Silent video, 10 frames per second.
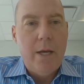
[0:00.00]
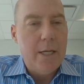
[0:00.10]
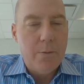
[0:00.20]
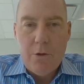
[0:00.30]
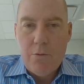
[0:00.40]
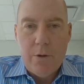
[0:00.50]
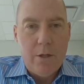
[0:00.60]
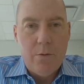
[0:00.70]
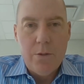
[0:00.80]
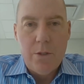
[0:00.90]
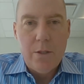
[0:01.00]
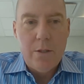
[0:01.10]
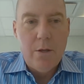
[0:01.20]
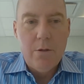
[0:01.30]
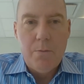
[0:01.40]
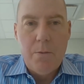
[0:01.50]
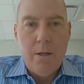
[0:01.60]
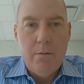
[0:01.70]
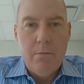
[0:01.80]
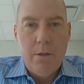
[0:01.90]
That's been critical since there's
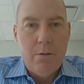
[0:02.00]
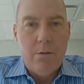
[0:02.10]
been